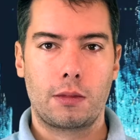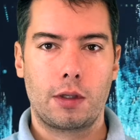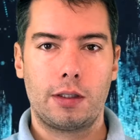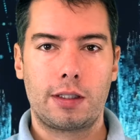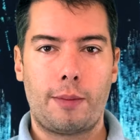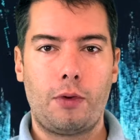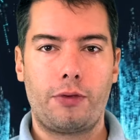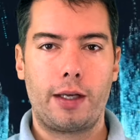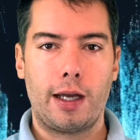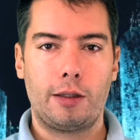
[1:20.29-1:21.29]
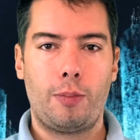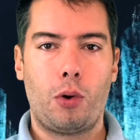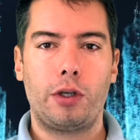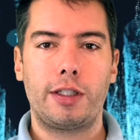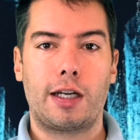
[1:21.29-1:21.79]
Some of the
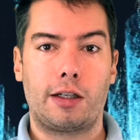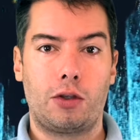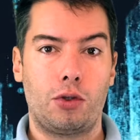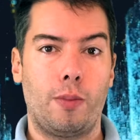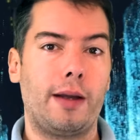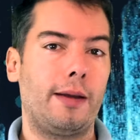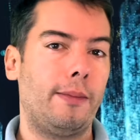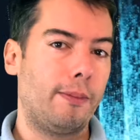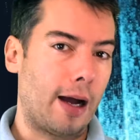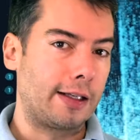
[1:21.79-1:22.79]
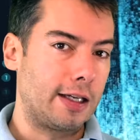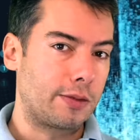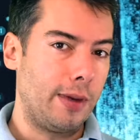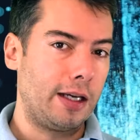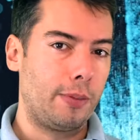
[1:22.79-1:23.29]
endpoints are used by, I guess,
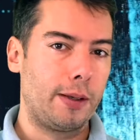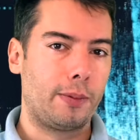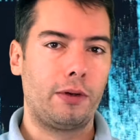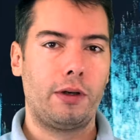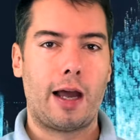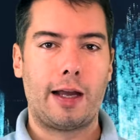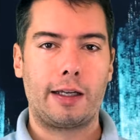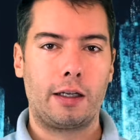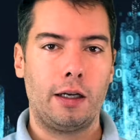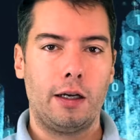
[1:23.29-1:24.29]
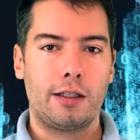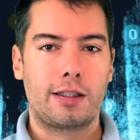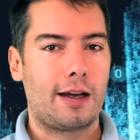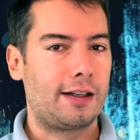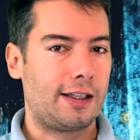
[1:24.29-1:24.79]
many people like
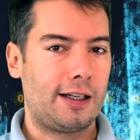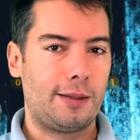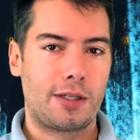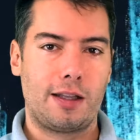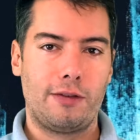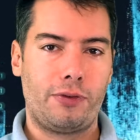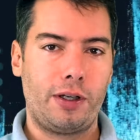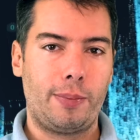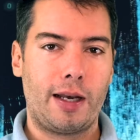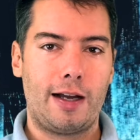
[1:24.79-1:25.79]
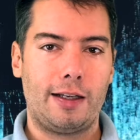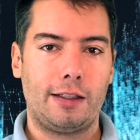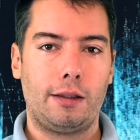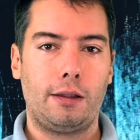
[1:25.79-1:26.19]
startups and the free plan,